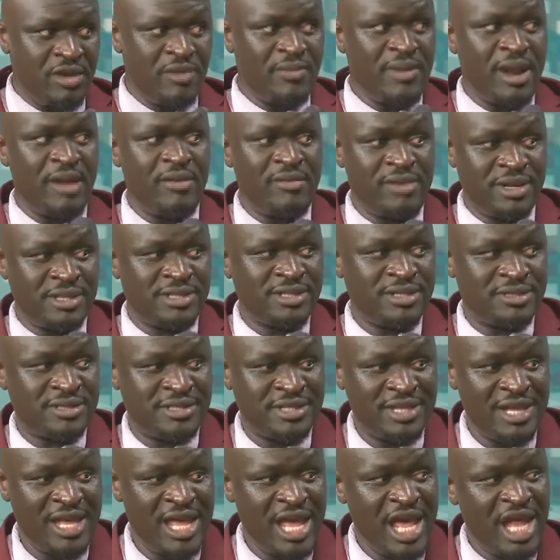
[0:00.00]
Human
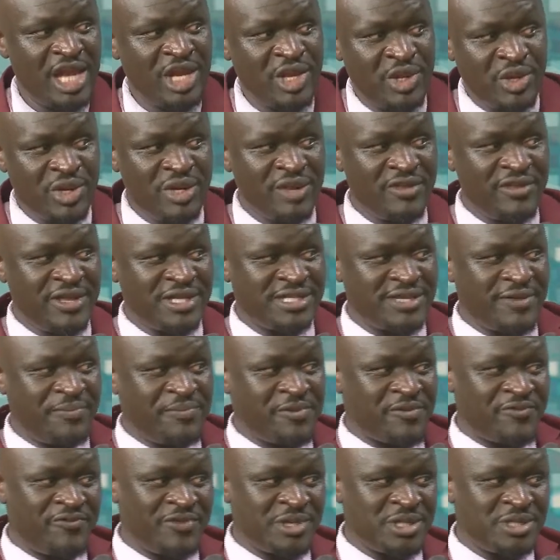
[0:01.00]
resource. Do you know there's a
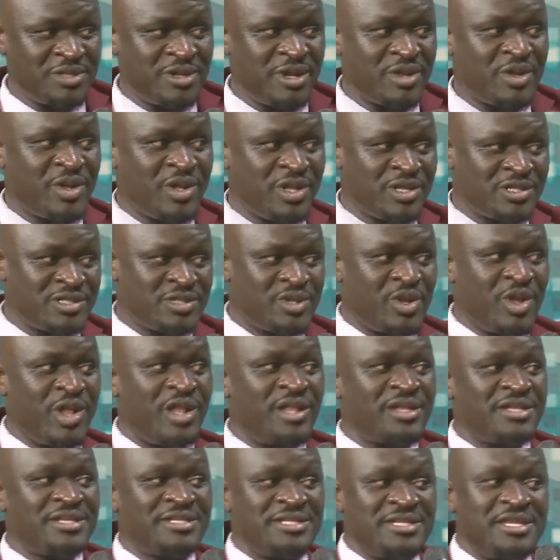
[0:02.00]
professional course
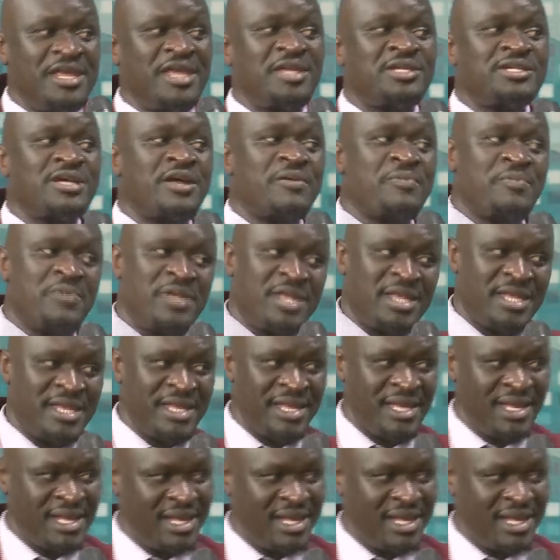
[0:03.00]
called CHRP?